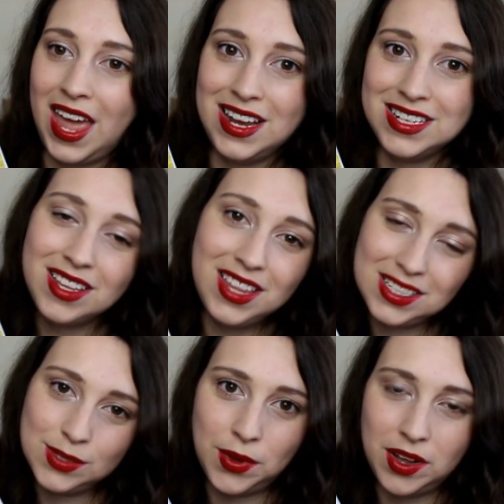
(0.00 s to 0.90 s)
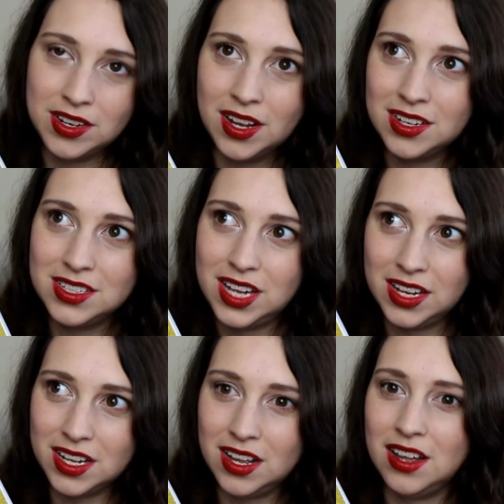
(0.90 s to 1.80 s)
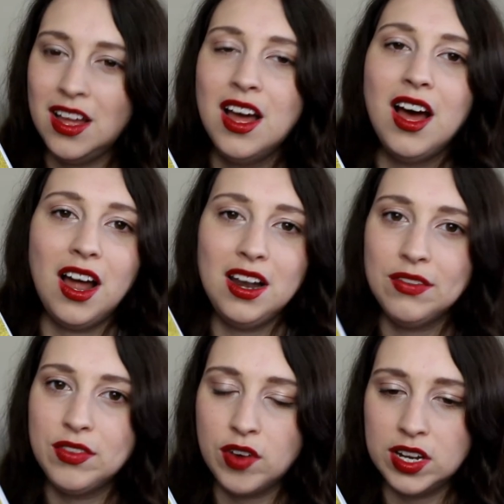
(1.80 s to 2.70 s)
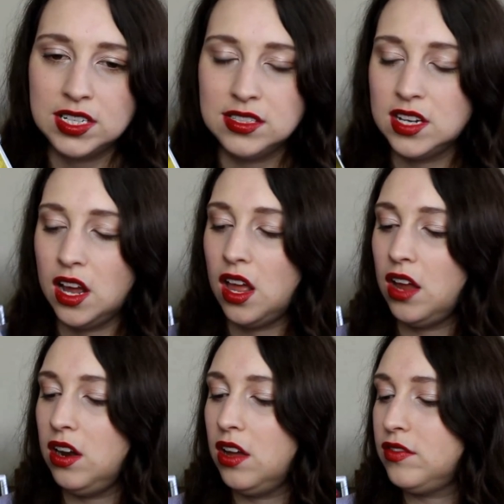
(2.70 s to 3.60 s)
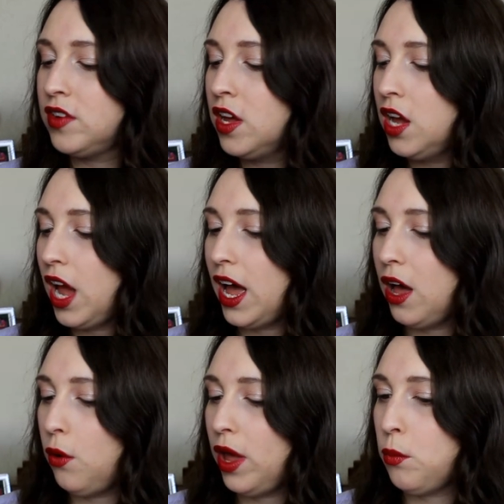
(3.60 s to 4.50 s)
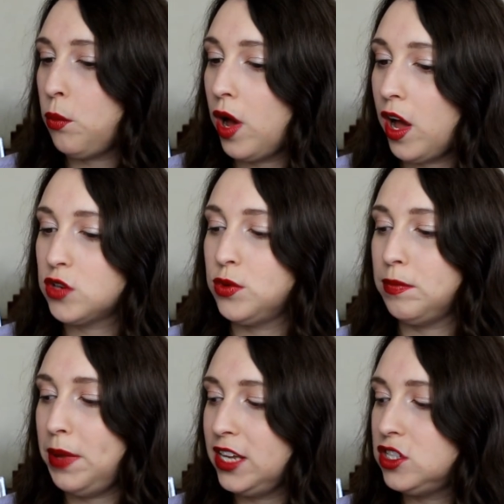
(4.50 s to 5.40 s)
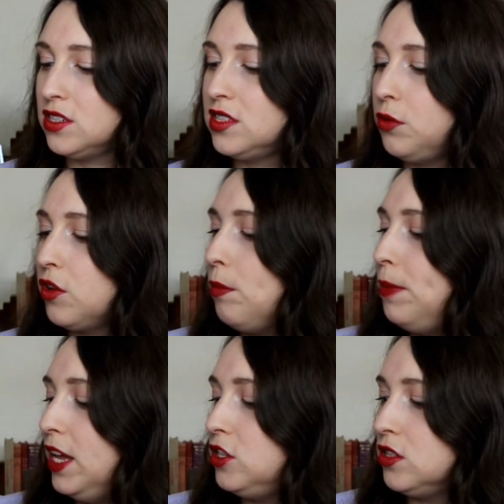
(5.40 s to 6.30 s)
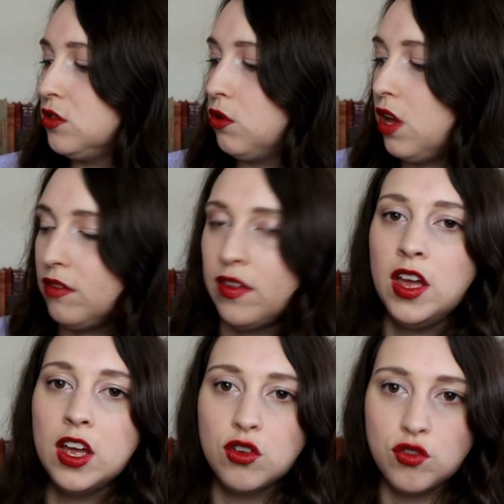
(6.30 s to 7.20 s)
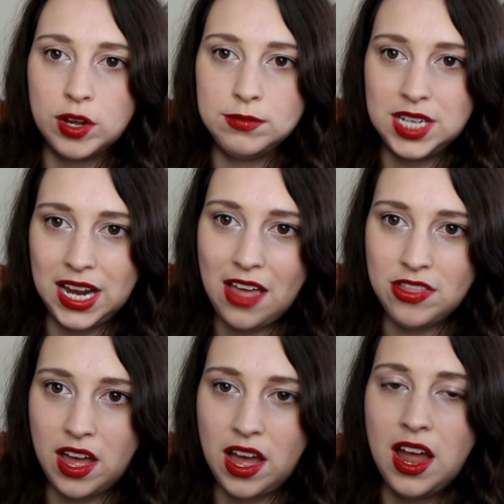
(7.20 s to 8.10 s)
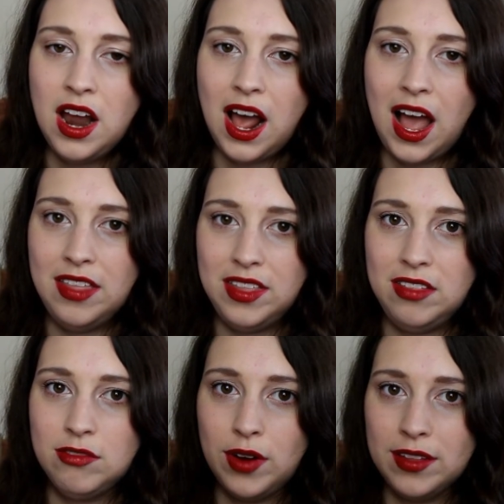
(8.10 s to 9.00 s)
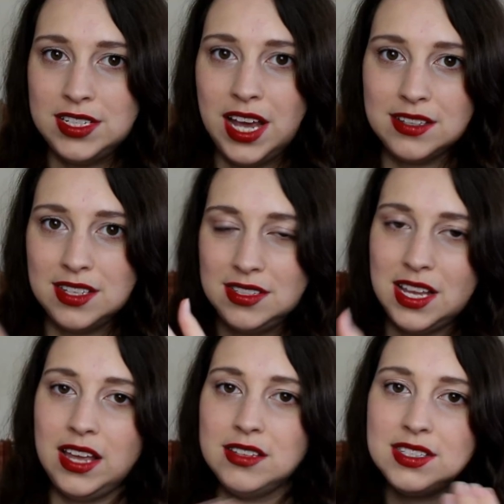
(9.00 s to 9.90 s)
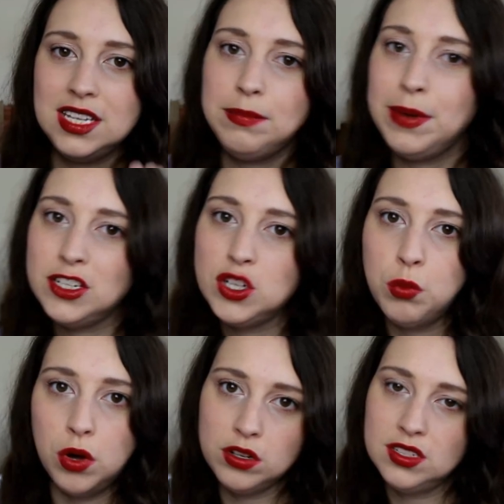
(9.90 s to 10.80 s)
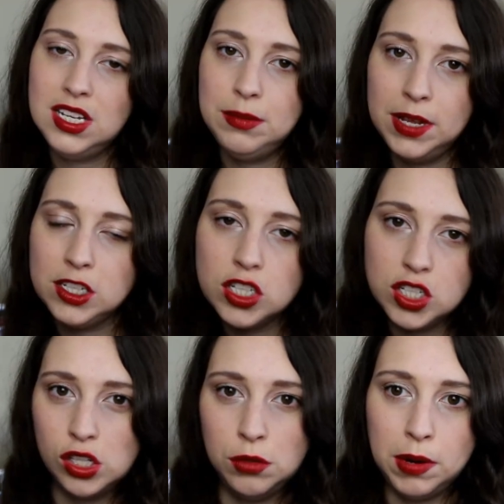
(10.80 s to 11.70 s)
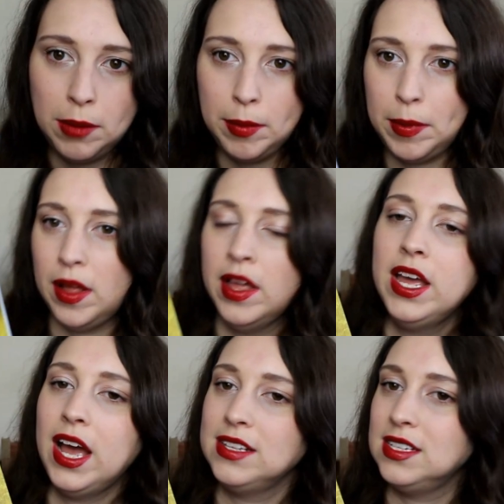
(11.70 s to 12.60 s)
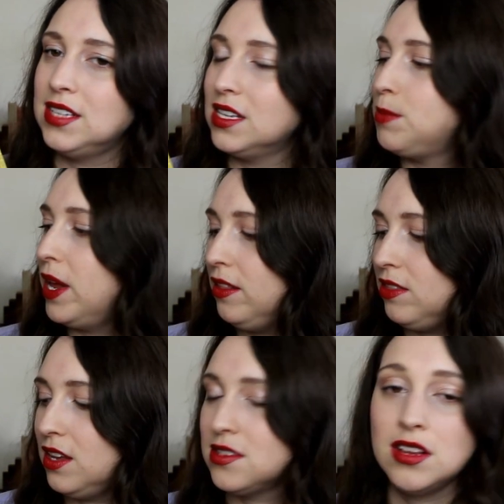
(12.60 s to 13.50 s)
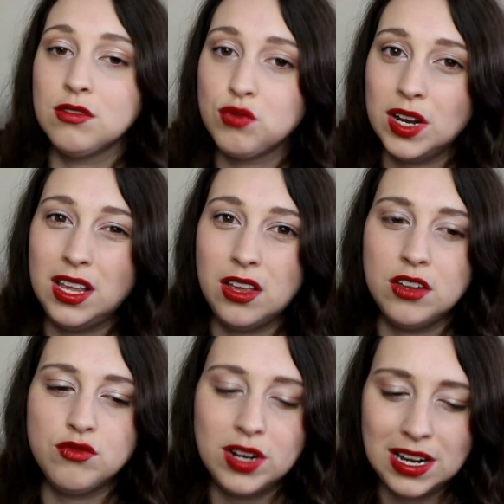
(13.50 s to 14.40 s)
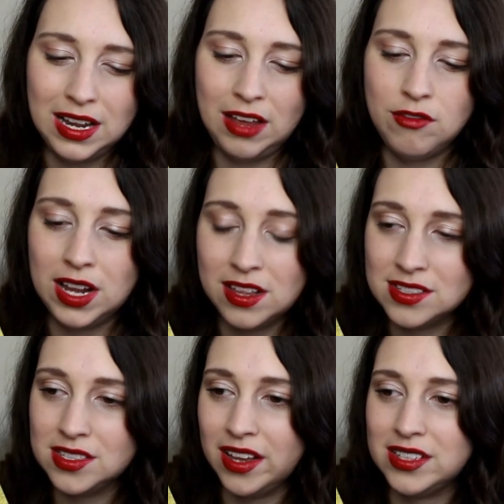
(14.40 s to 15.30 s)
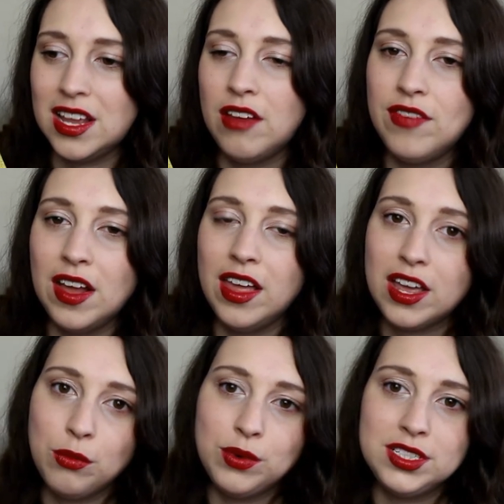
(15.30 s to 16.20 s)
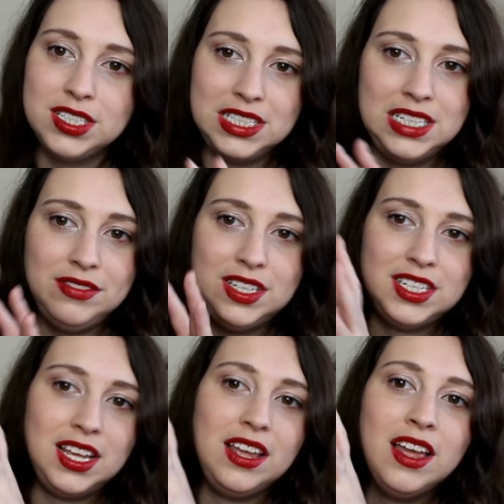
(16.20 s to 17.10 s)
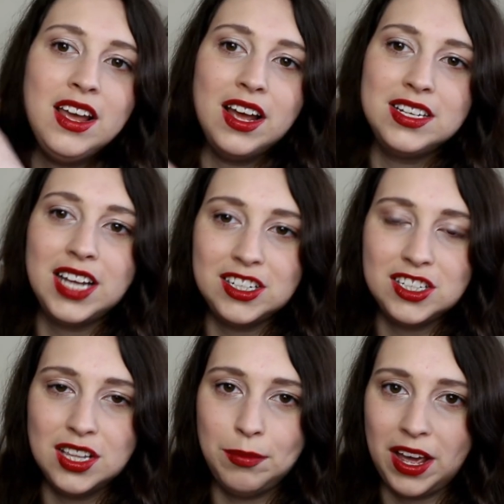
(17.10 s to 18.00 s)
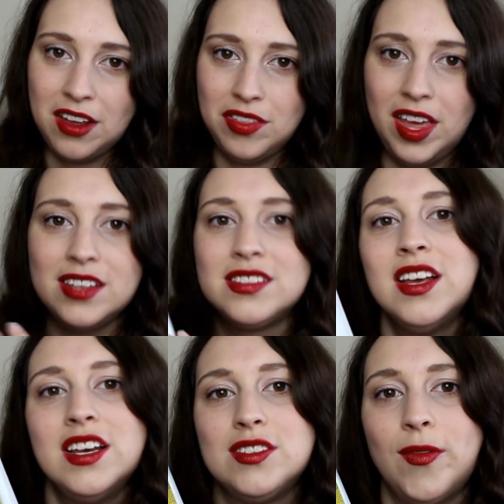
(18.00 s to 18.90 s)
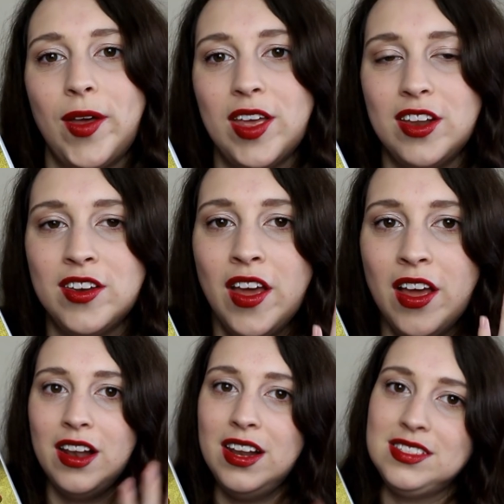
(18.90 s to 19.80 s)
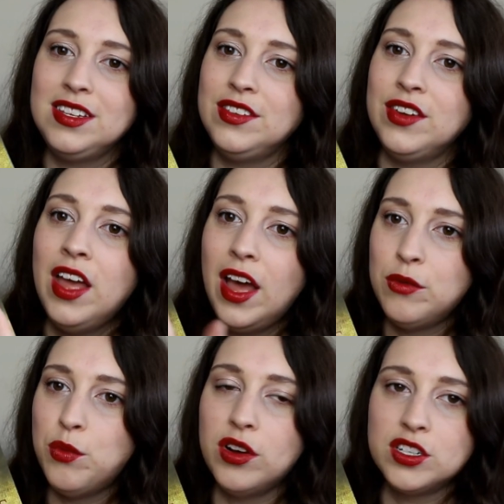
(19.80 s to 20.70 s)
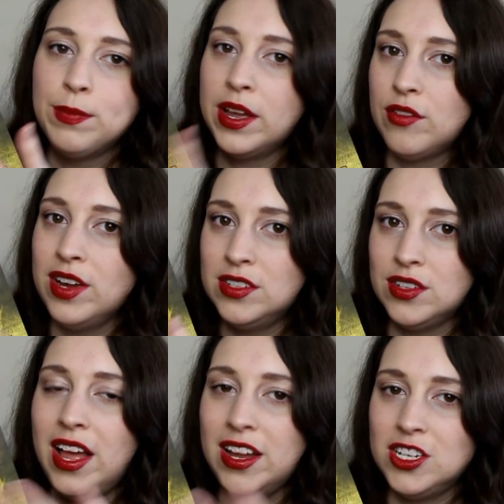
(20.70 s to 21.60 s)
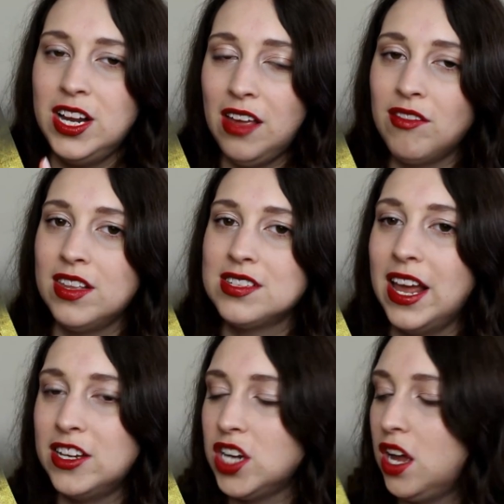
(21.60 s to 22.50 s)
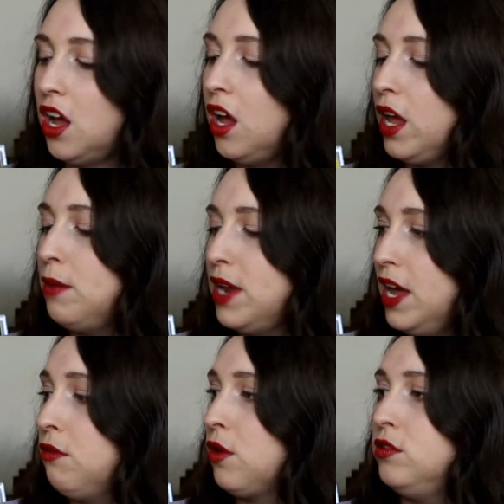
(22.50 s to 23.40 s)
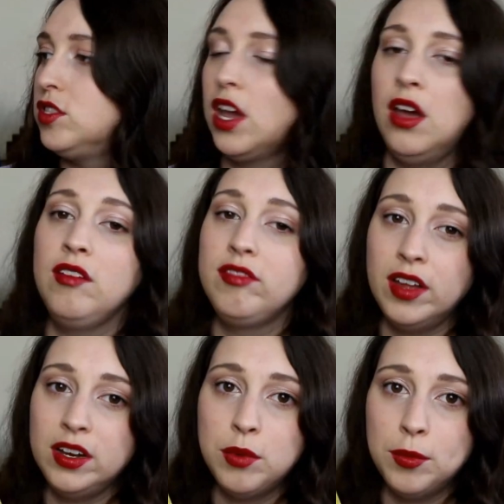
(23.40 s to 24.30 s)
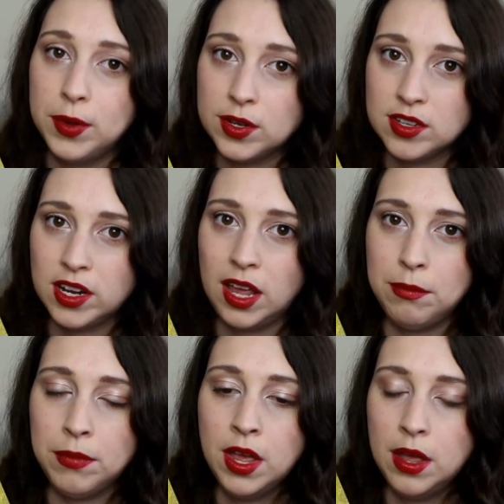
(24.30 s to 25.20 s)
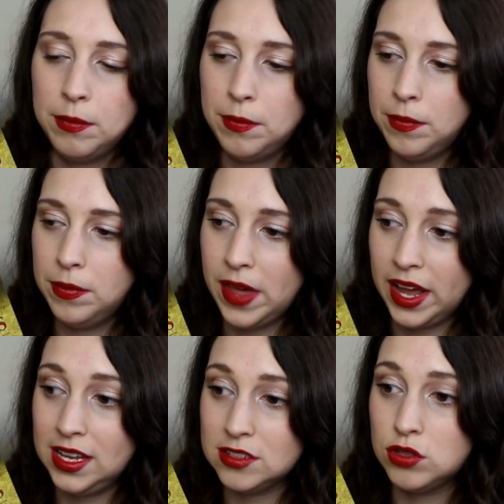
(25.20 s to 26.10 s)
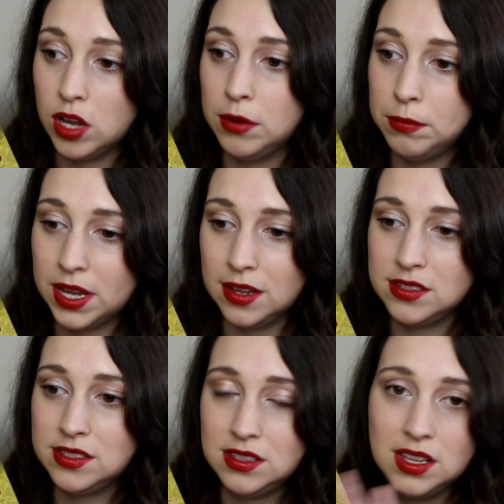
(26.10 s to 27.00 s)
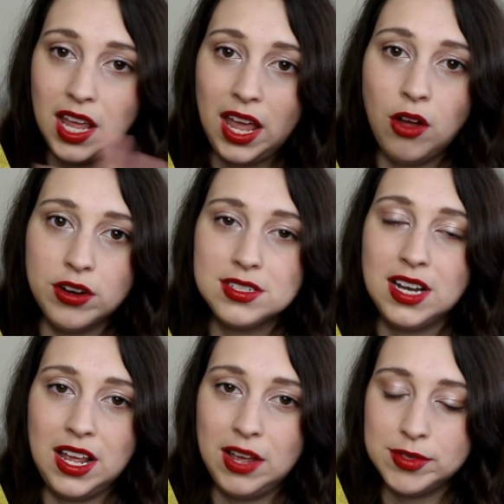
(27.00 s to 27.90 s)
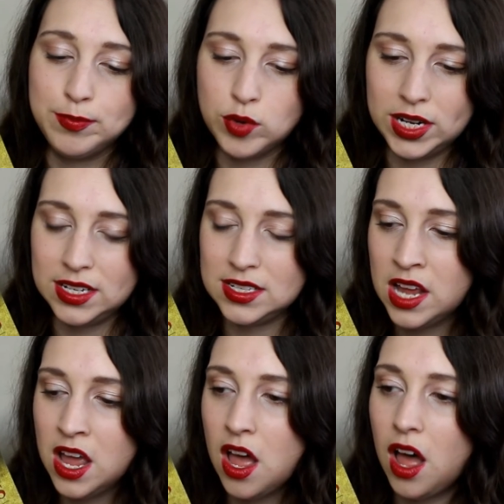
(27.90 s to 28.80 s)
Enter this one. ta-da. I love the writing style. I love how it worked with the pictures. So we've got pictures all kind of grouped together, and then throughout the text it'd say, see picture one, see picture two, blah, blah, blah, as it's explaining things. It's really good, really clear, really concise. I felt like I wanted a DVD attached to the back of this so I could listen and watch Mike Rendell actually giving this lecture. I am now going to go and find more books on him that he has done, because honestly, it was brilliant.